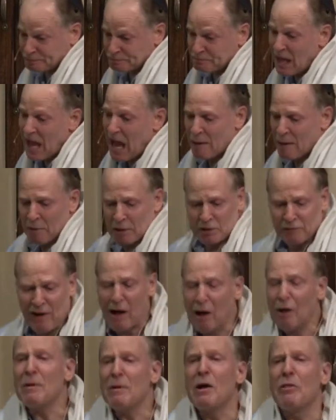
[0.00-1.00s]
I must
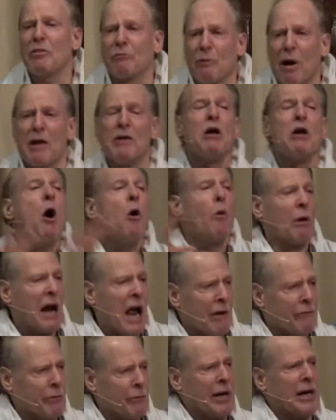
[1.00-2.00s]
follow my thread
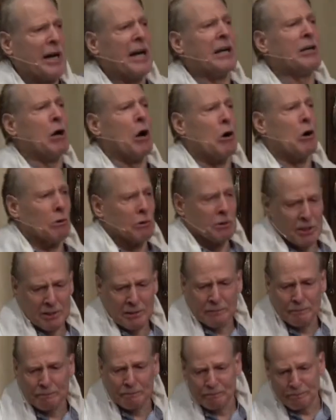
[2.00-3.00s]
wherever it goes.
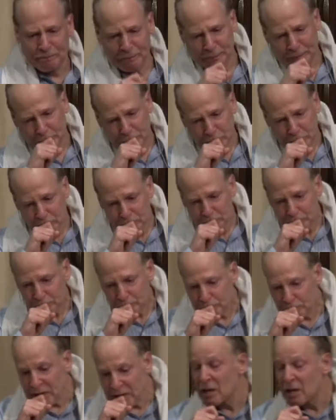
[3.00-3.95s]
And